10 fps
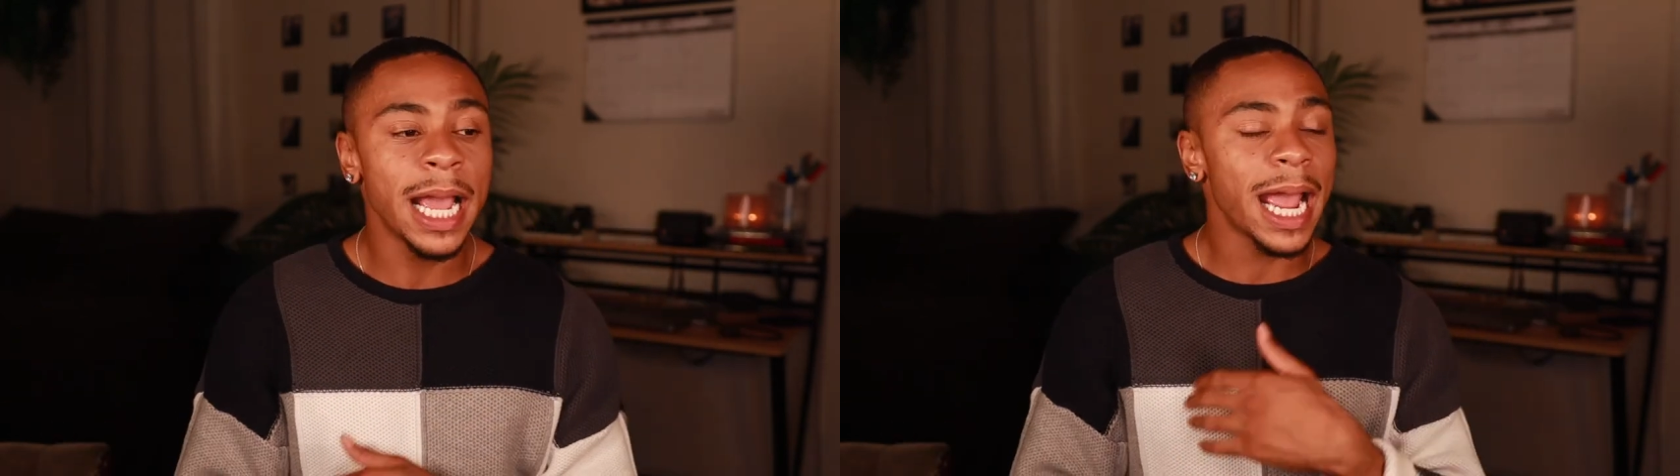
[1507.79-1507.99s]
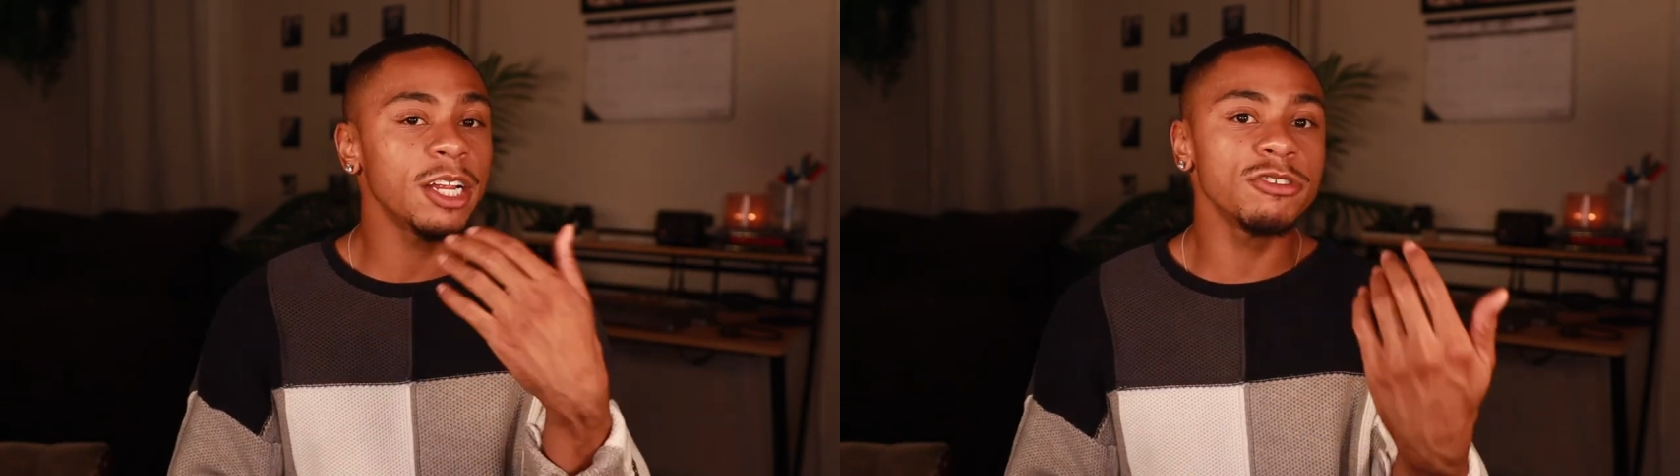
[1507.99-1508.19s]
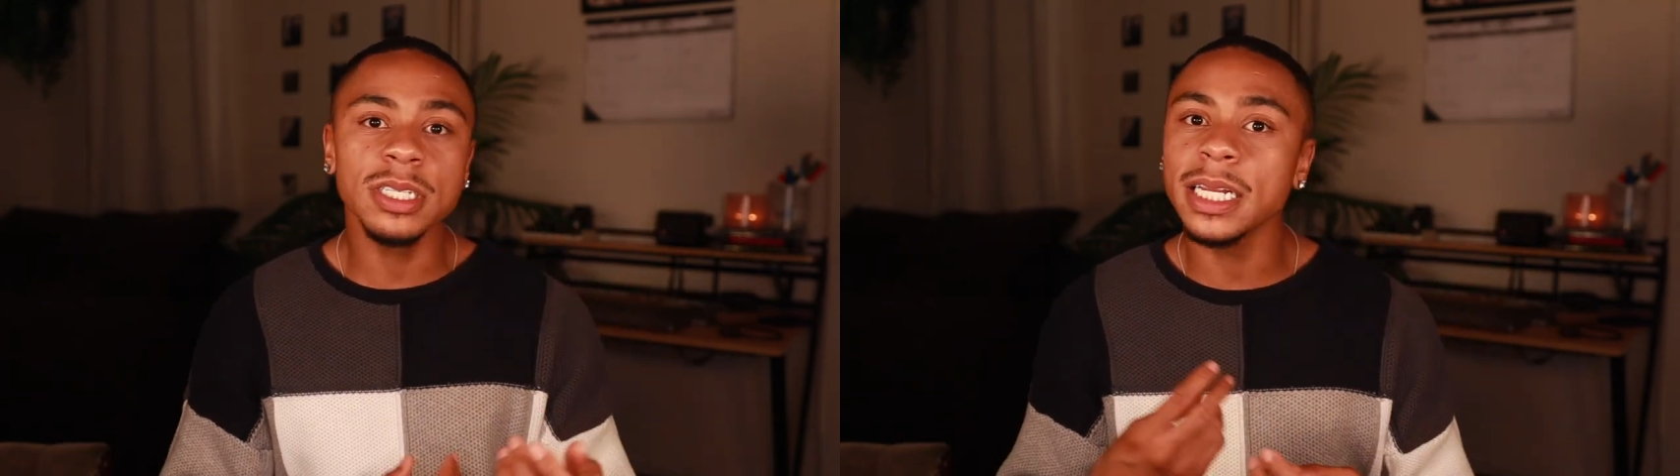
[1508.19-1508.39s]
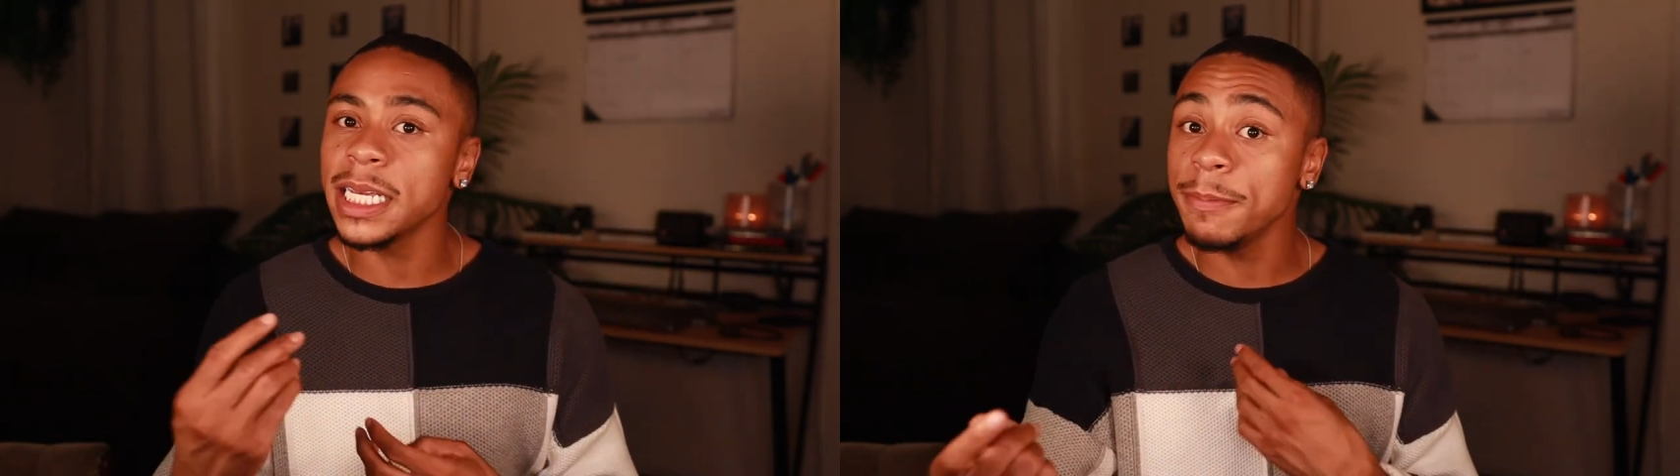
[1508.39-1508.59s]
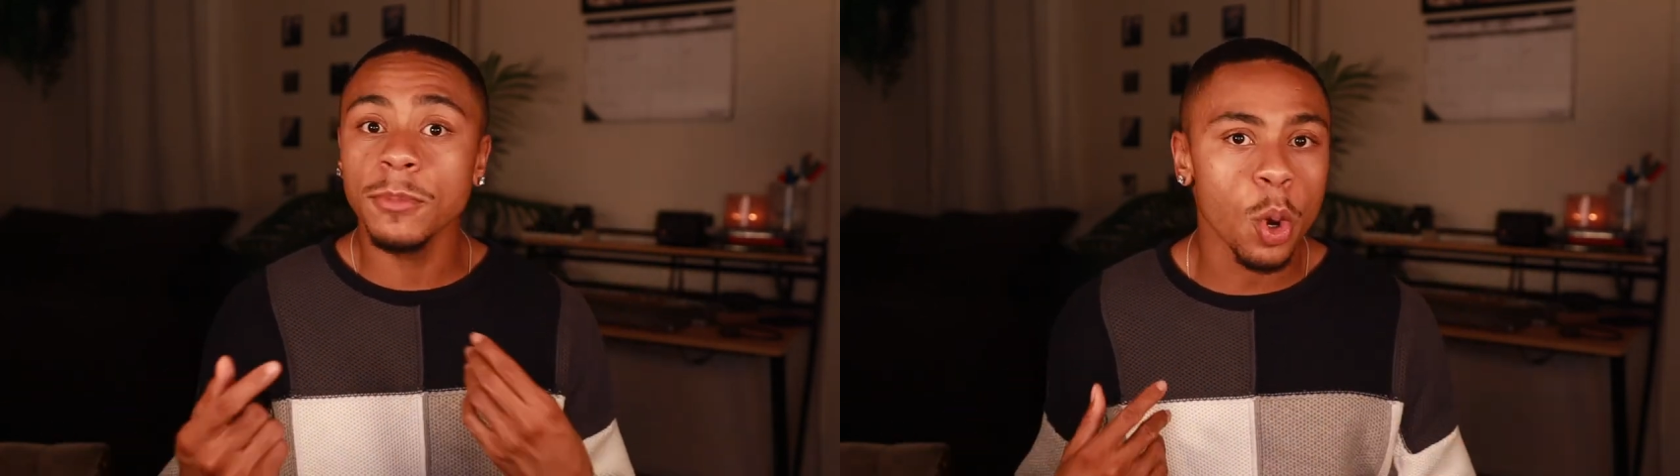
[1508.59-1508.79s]
And you're just gonna
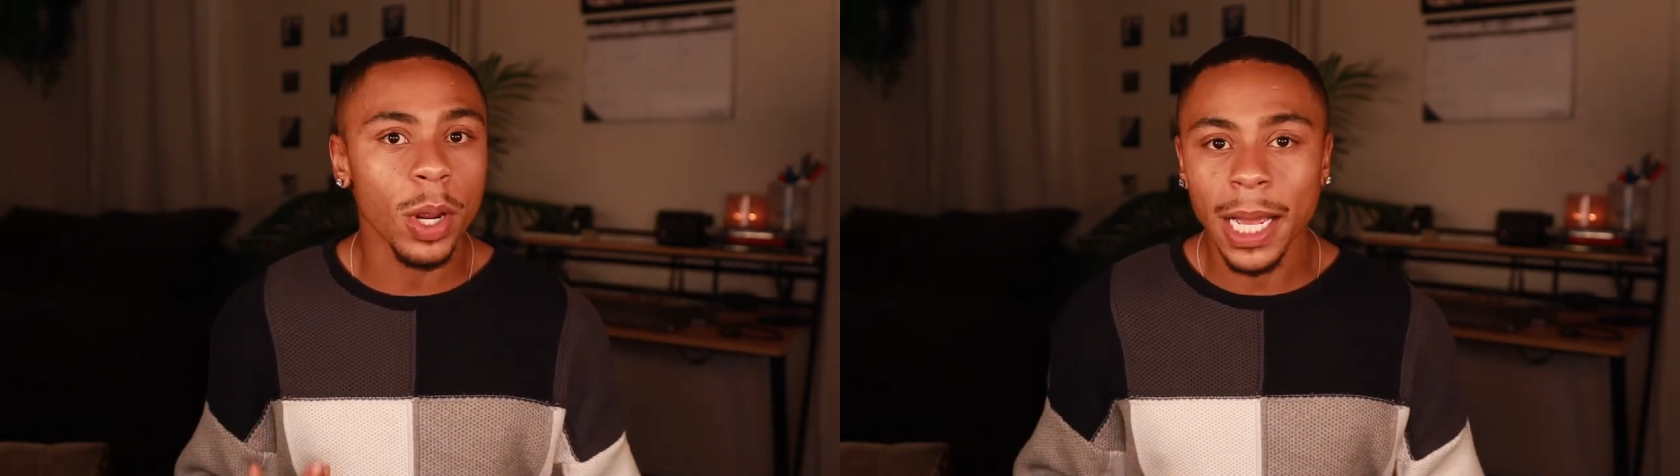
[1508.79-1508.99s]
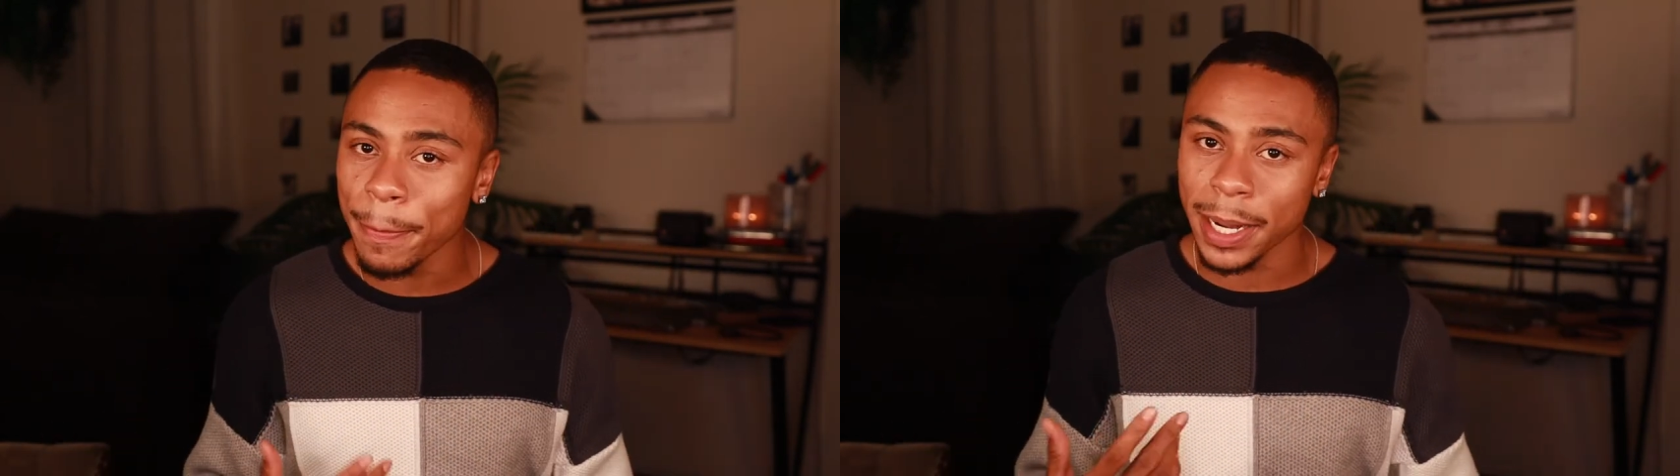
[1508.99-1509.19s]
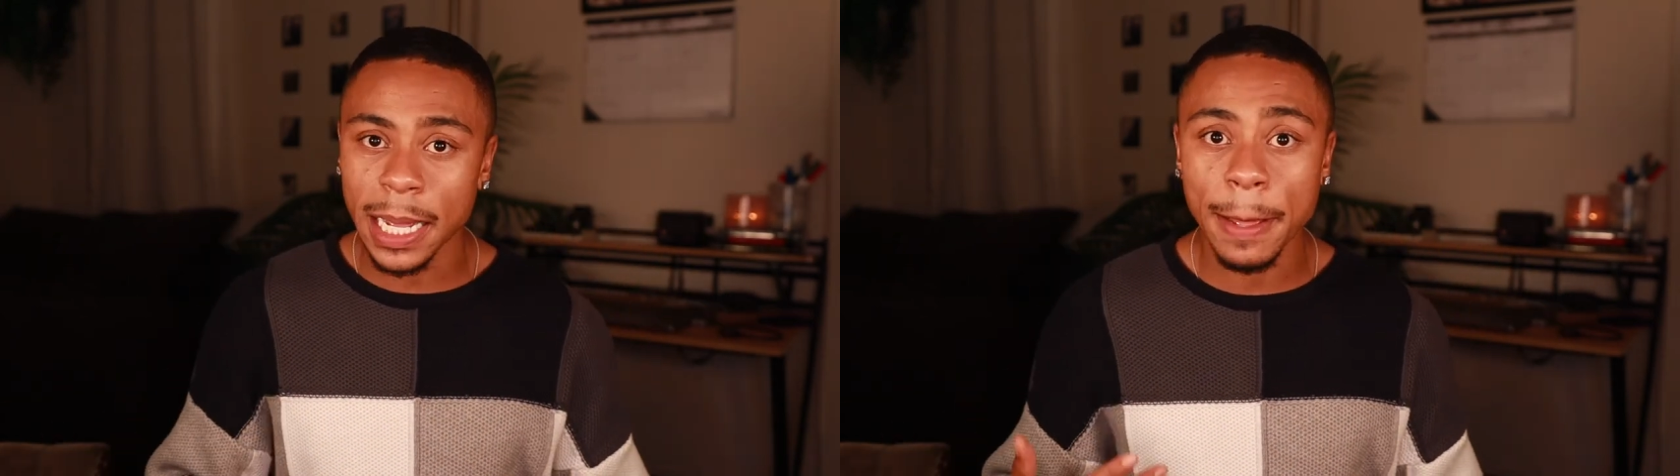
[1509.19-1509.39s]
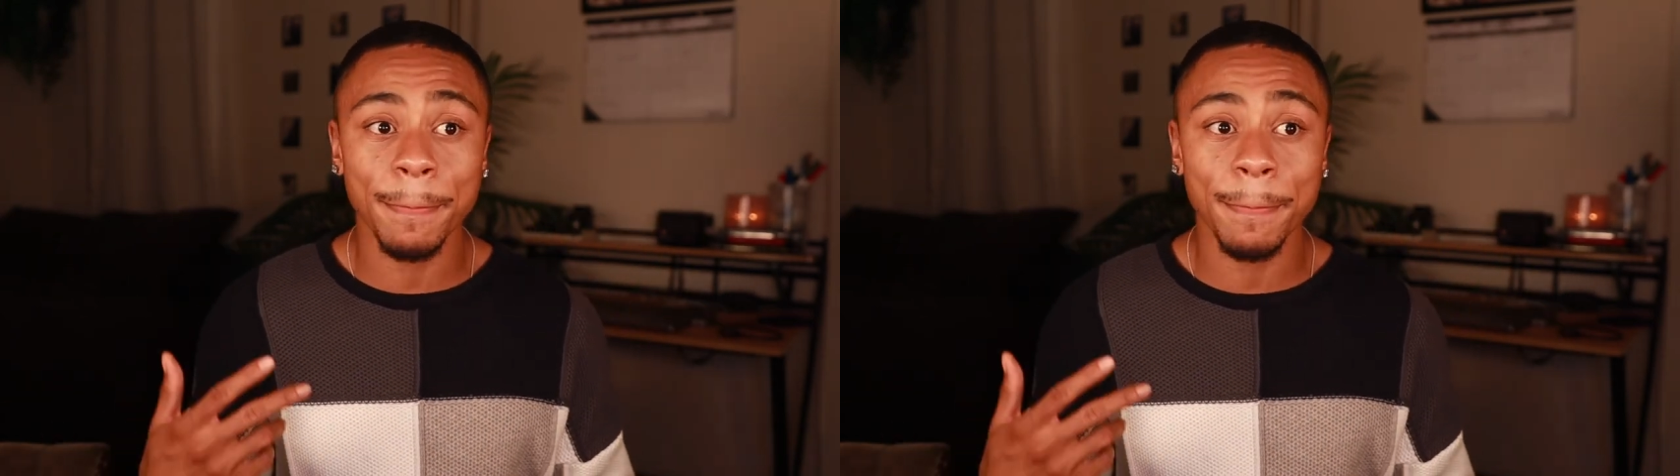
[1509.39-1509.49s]
keep going up and up.